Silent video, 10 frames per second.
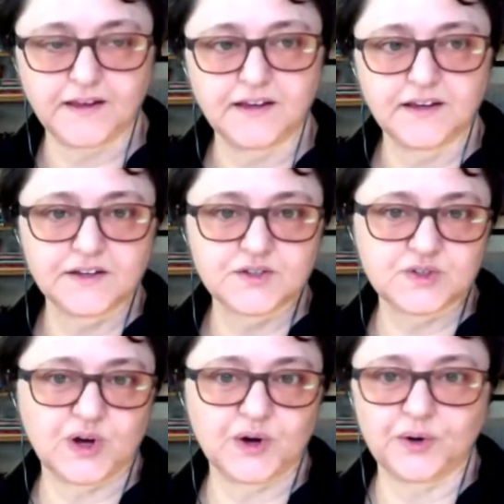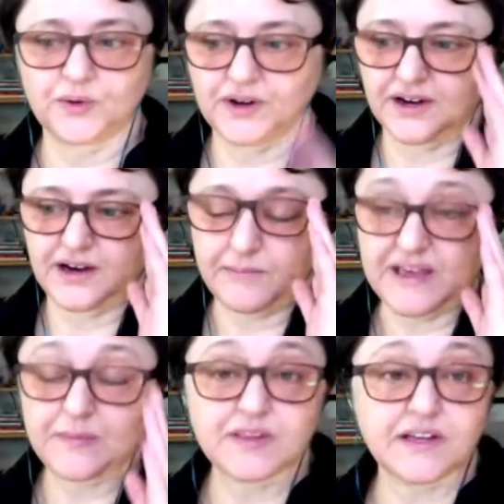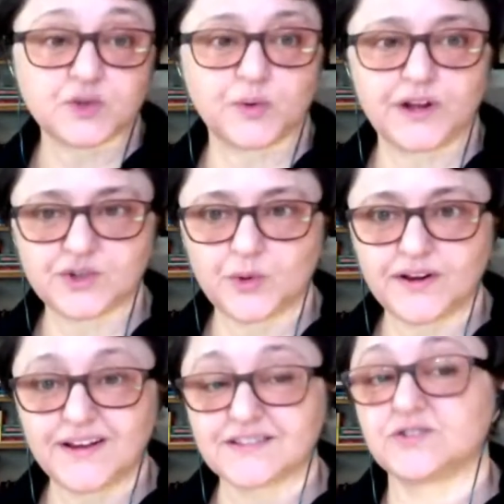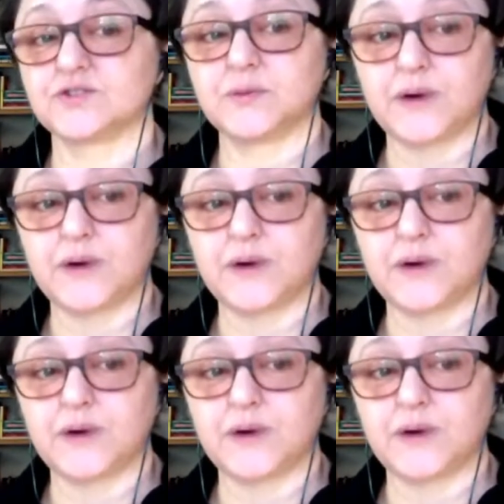So maybe that 2020 is just about